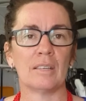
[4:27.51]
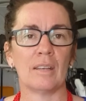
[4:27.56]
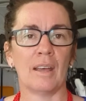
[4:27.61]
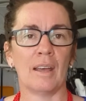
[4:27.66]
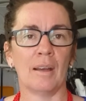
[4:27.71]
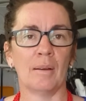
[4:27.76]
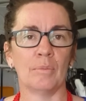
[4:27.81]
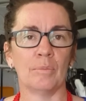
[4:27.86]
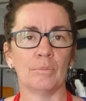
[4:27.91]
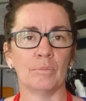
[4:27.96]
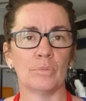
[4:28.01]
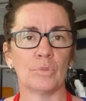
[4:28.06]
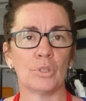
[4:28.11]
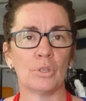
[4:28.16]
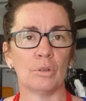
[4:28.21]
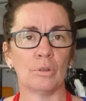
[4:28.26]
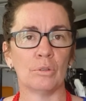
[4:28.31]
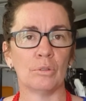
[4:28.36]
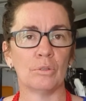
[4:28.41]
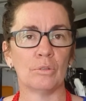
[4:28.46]

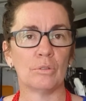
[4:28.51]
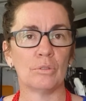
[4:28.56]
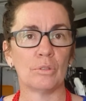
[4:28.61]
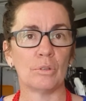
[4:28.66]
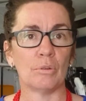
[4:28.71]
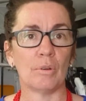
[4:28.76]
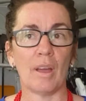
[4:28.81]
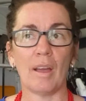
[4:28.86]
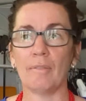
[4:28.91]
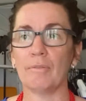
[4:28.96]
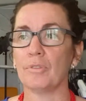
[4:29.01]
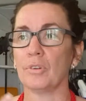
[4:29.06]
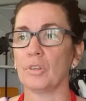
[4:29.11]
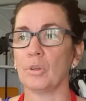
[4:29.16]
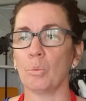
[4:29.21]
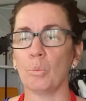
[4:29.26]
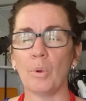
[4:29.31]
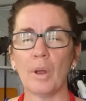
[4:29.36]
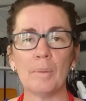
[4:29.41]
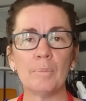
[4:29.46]
to have for
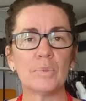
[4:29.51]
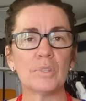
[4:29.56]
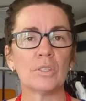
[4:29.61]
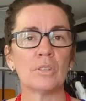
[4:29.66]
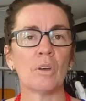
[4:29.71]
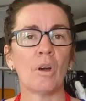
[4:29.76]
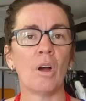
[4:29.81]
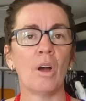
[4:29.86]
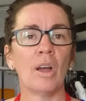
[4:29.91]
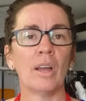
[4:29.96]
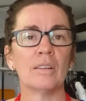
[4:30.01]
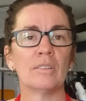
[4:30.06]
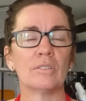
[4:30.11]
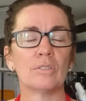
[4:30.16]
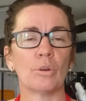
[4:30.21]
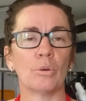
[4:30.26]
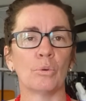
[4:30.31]
your website